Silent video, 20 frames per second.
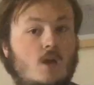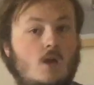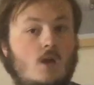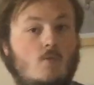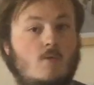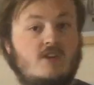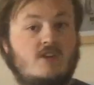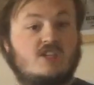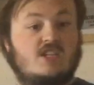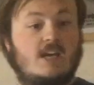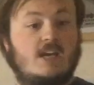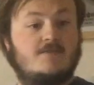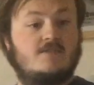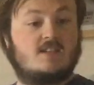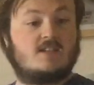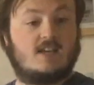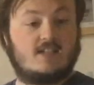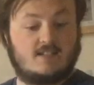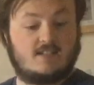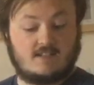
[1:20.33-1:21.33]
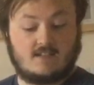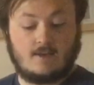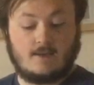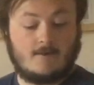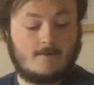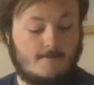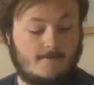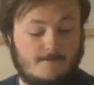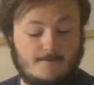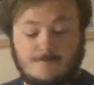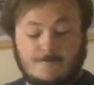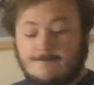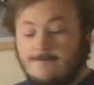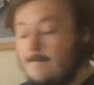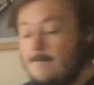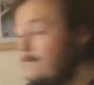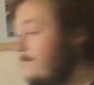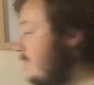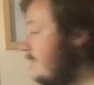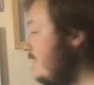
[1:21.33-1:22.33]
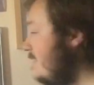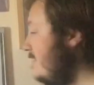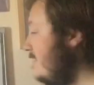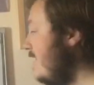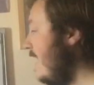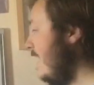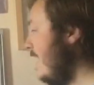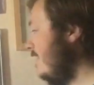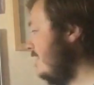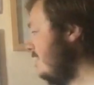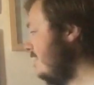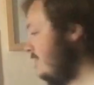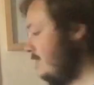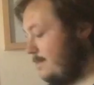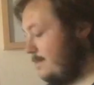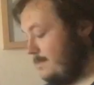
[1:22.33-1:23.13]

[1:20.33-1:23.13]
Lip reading: which gives us 56.